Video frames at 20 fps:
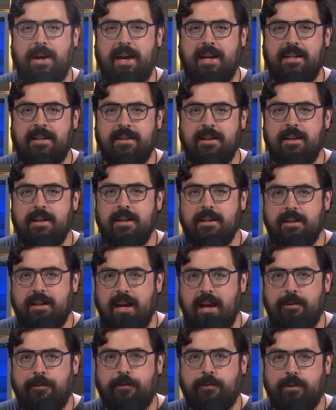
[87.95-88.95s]
Biden
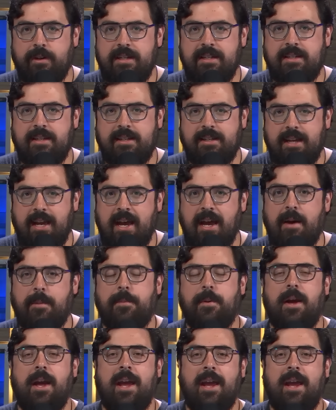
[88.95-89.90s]
kind of freezes up